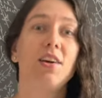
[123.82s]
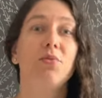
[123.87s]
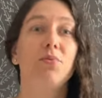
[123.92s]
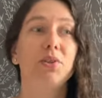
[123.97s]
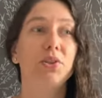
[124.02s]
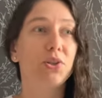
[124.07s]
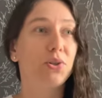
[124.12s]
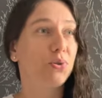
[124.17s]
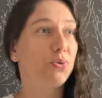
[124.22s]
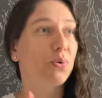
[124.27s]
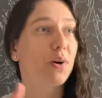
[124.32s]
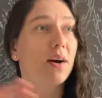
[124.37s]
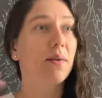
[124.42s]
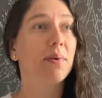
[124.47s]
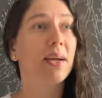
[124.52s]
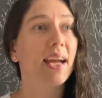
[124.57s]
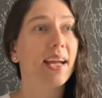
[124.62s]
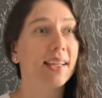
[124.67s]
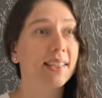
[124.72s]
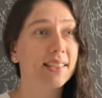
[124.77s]
which is what
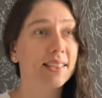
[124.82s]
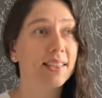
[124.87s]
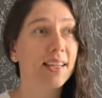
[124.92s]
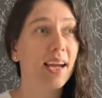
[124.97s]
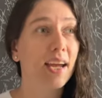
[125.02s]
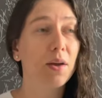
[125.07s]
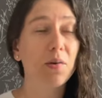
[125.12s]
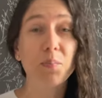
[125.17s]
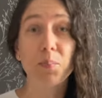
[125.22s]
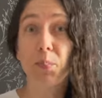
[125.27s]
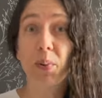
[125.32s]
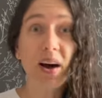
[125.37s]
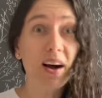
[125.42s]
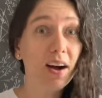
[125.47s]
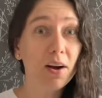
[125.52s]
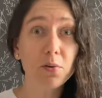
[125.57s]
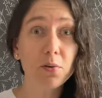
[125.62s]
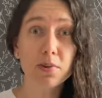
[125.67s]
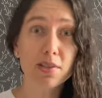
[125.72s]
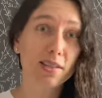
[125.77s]
I'm getting today. But
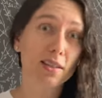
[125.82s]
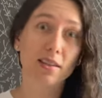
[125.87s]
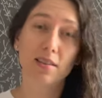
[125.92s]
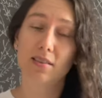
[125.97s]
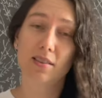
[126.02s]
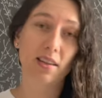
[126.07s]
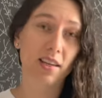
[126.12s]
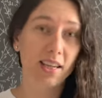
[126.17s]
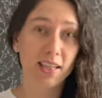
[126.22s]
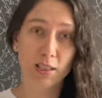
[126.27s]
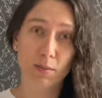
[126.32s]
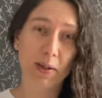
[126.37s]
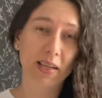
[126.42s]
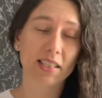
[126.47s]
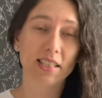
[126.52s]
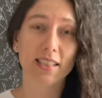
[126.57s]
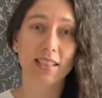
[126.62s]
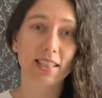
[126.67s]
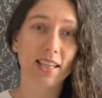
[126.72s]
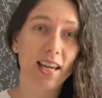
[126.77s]
I wasn't
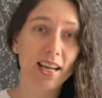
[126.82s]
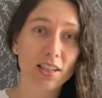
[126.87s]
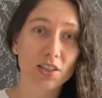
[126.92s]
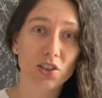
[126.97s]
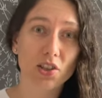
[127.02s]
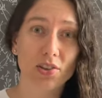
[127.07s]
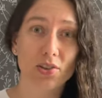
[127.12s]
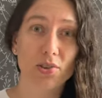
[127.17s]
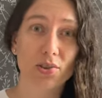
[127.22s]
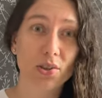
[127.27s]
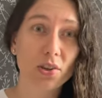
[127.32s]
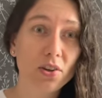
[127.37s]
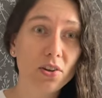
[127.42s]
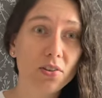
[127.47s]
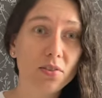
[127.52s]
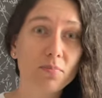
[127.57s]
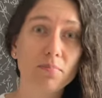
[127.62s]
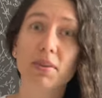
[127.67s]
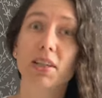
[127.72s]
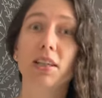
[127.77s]
expecting to get it so
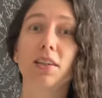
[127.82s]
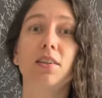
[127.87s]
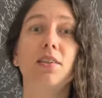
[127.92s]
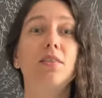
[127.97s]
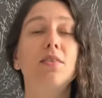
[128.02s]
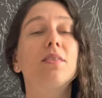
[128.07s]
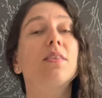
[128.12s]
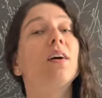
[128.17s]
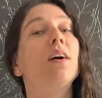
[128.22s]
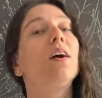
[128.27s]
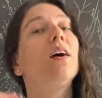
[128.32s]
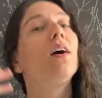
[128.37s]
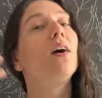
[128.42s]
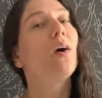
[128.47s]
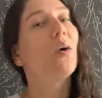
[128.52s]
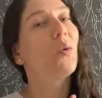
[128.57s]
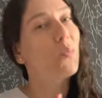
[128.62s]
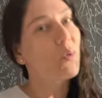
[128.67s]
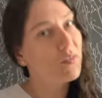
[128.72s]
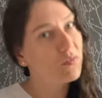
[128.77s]
soon, because
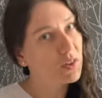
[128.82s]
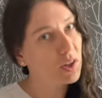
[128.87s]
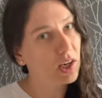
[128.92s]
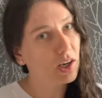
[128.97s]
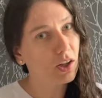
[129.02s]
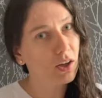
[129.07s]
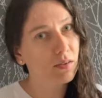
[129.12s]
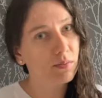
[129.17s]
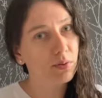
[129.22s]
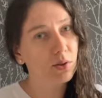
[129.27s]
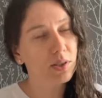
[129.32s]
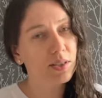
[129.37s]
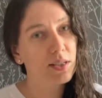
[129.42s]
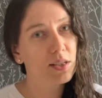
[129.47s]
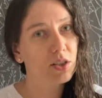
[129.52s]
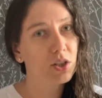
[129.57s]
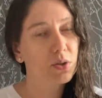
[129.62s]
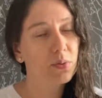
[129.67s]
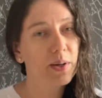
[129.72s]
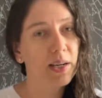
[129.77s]
with the global
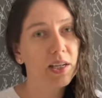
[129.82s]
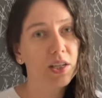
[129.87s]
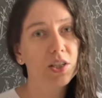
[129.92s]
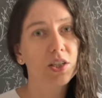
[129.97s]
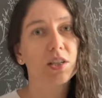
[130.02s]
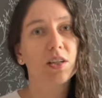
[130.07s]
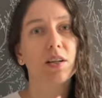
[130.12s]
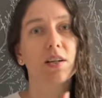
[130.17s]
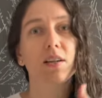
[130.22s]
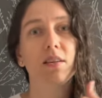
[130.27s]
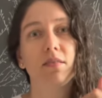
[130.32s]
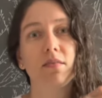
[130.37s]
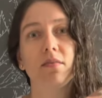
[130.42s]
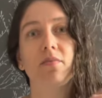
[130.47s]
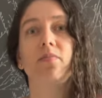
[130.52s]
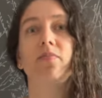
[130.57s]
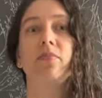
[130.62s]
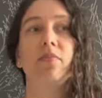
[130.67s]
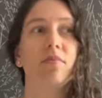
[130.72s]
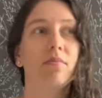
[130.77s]
situation,
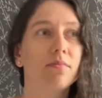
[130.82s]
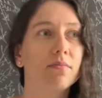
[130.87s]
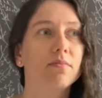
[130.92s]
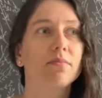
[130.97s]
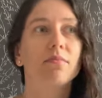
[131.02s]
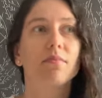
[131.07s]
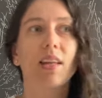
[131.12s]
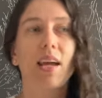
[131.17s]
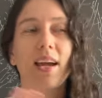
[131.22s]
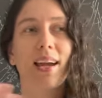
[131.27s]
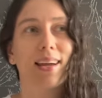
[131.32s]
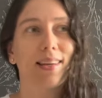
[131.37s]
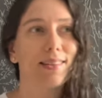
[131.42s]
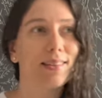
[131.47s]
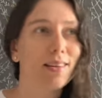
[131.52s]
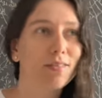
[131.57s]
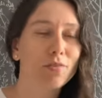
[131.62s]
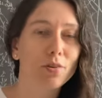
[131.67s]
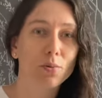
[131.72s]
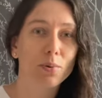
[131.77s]
I guess
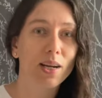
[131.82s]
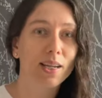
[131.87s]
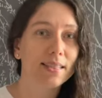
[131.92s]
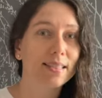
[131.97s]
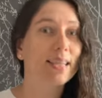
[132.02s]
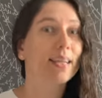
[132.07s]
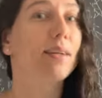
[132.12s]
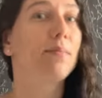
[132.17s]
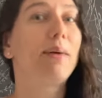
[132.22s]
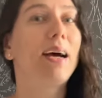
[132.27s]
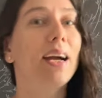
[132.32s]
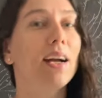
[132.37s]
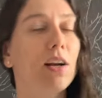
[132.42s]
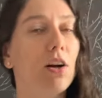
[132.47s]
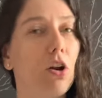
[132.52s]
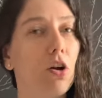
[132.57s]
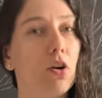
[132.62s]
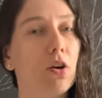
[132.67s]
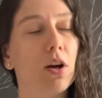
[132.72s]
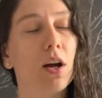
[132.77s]
everywhere's had a
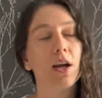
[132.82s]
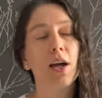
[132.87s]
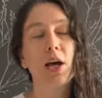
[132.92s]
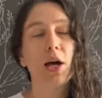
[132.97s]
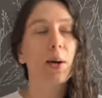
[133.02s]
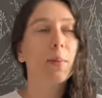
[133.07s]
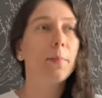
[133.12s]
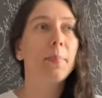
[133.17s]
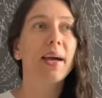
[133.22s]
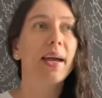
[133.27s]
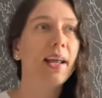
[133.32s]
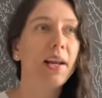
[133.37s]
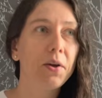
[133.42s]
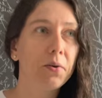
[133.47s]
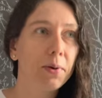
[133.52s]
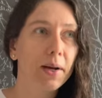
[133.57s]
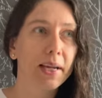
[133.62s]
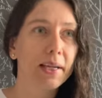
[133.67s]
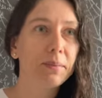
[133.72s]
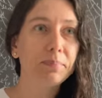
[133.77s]
backlog. But
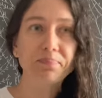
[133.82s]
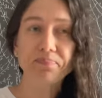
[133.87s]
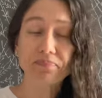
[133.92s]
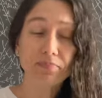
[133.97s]
anyway,